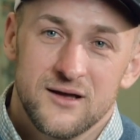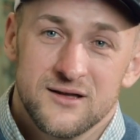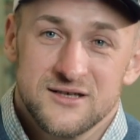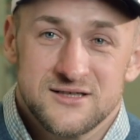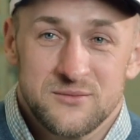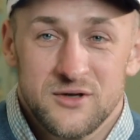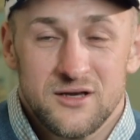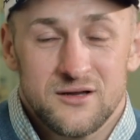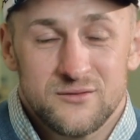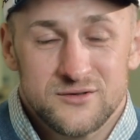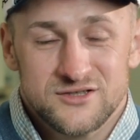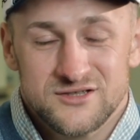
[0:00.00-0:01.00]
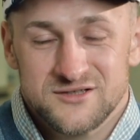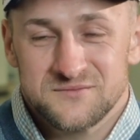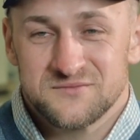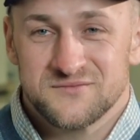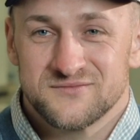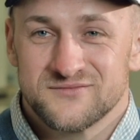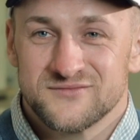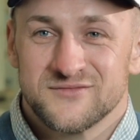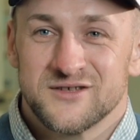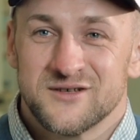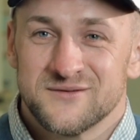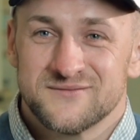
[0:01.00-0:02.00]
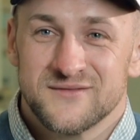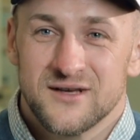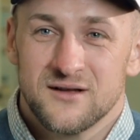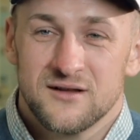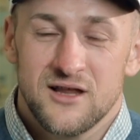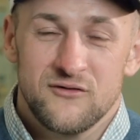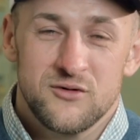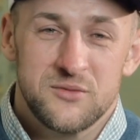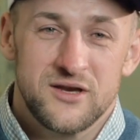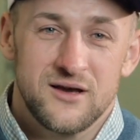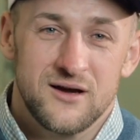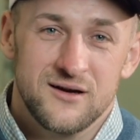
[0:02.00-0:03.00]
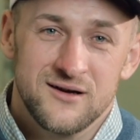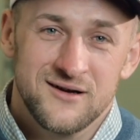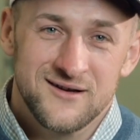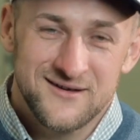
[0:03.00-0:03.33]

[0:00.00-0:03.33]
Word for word: He's comedian, which is, you know, love you BDR.